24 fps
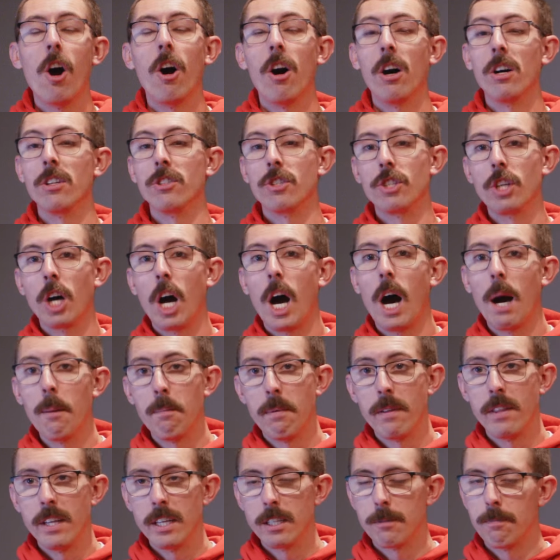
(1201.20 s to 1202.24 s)
on top
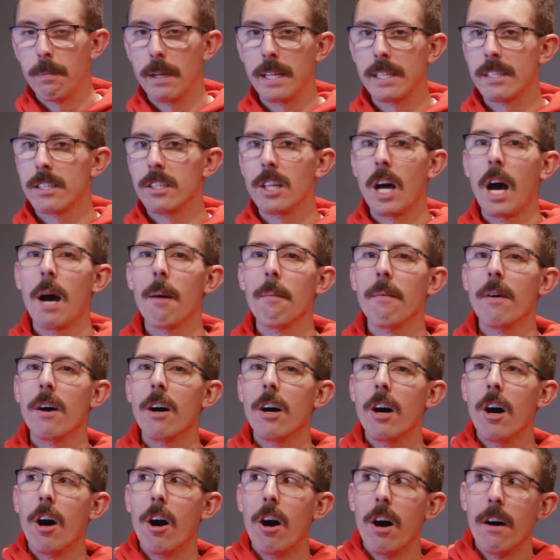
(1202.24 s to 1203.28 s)
of this, but it's not
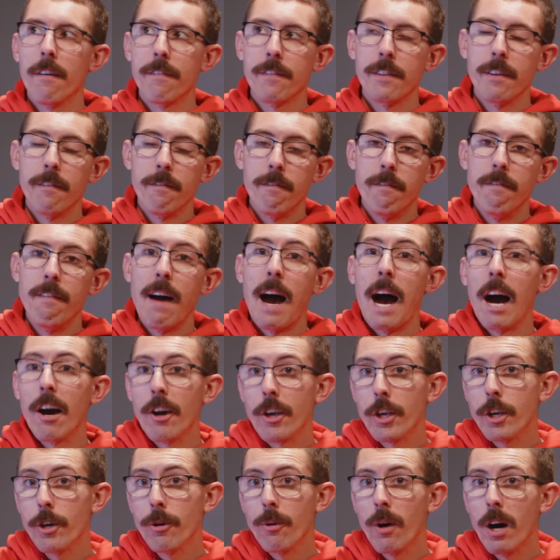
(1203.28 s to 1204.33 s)
off the
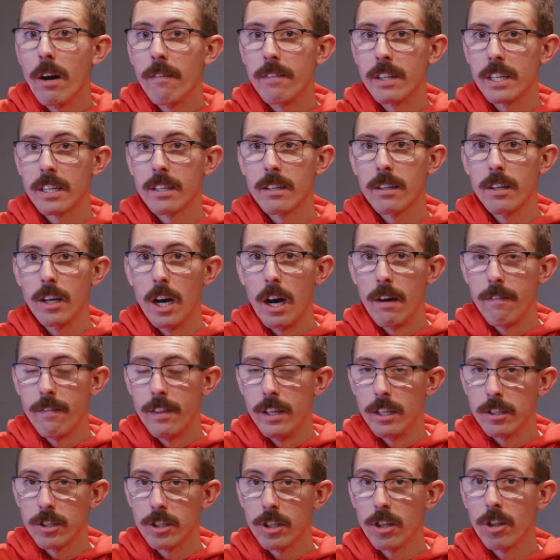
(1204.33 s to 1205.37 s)
value of the
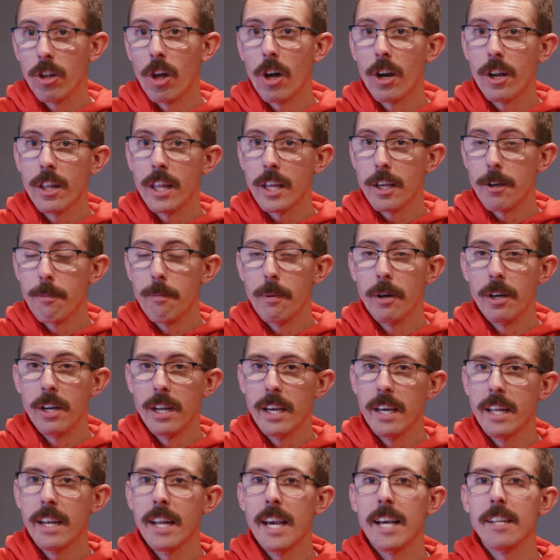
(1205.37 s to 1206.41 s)
Solana that you put
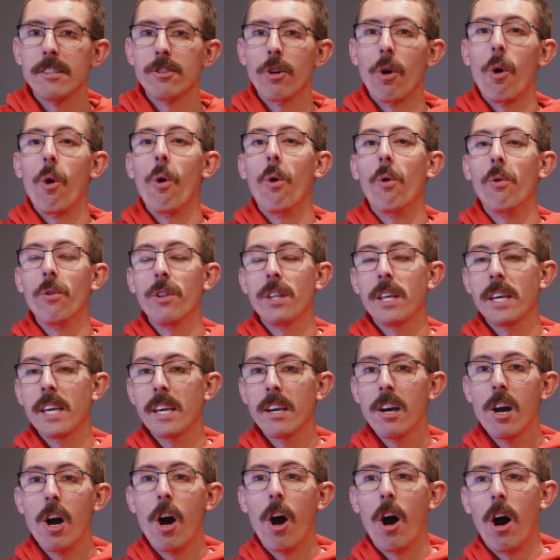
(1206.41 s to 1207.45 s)
in. It's
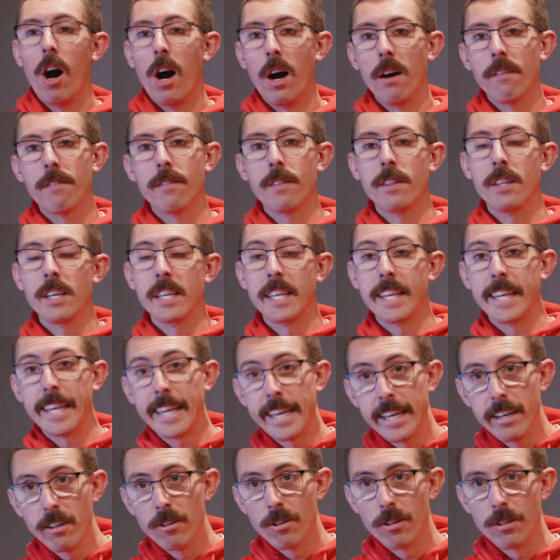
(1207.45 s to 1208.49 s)
only off the
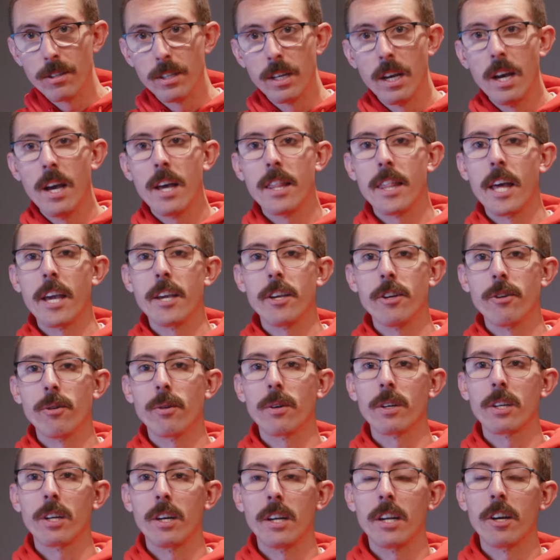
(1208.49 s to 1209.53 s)
yield that
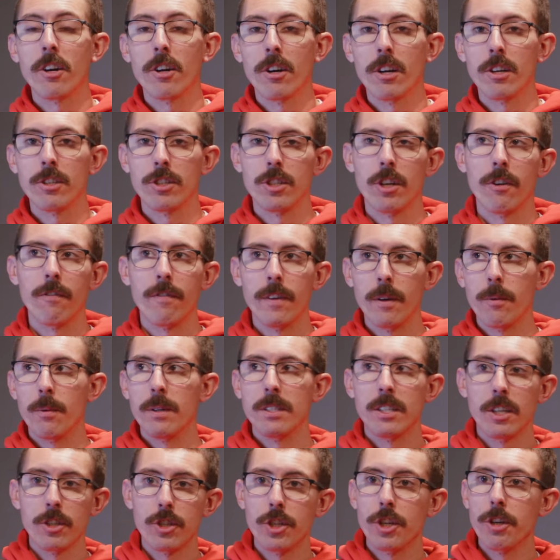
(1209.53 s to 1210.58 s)
you're going to earn. So if it
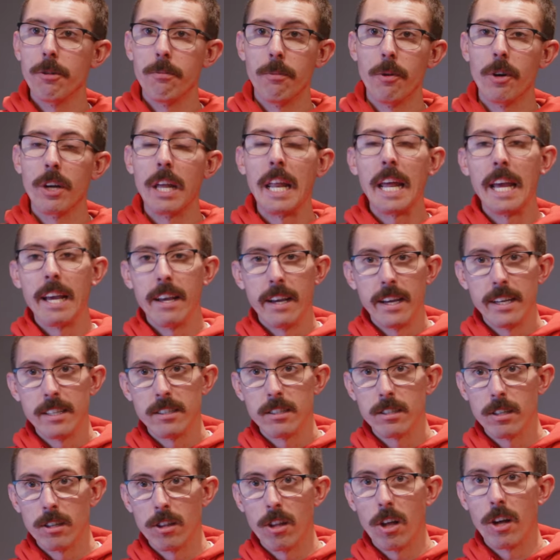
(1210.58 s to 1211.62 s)
was a 2.88
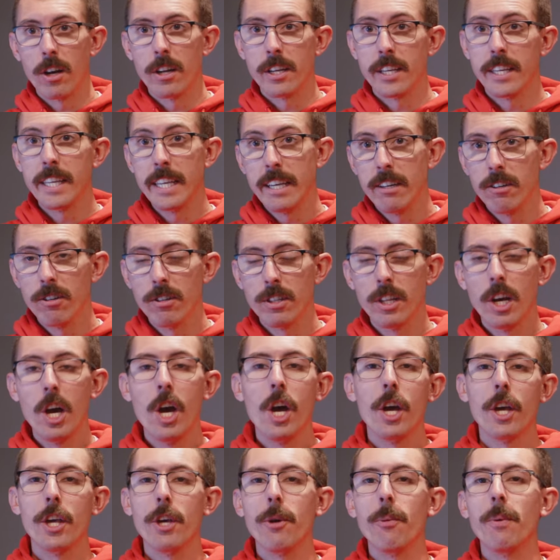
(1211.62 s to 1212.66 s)
Solana yield,
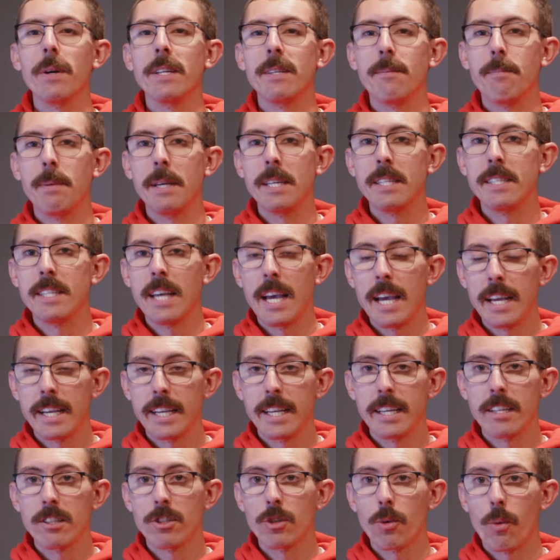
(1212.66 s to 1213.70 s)
you would be
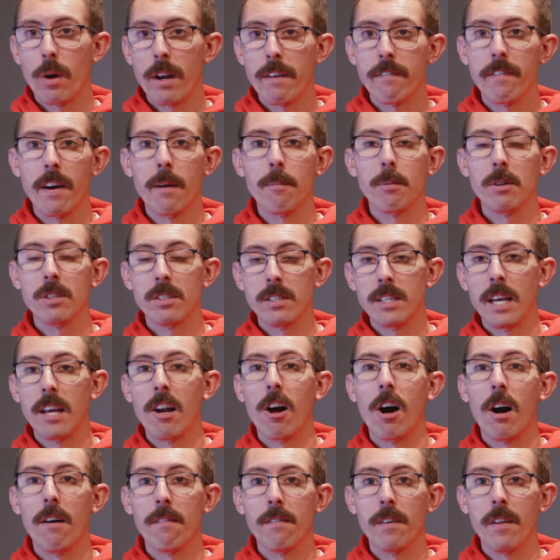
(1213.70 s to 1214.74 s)
taking 25%
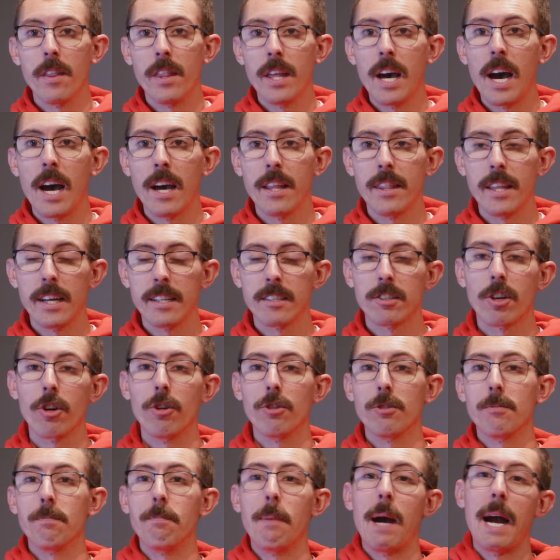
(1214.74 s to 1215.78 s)
off of that. That
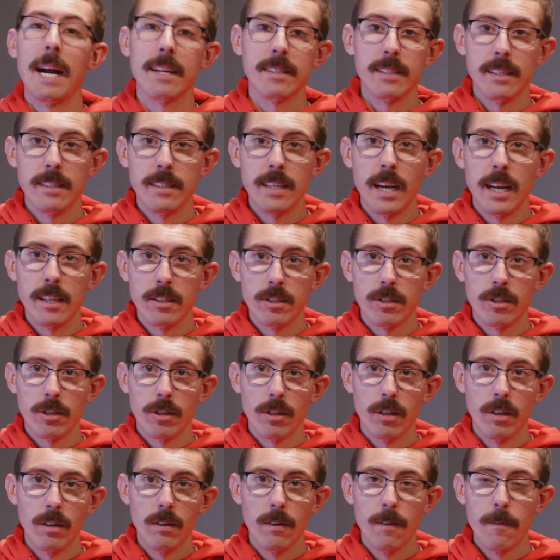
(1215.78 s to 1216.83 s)
goes back to
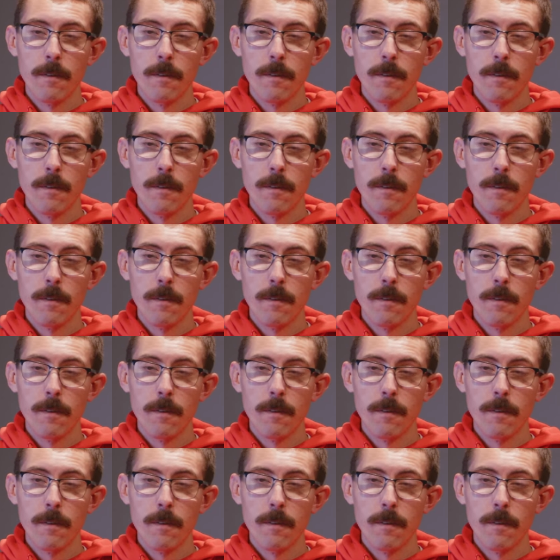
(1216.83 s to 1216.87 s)
Tensor.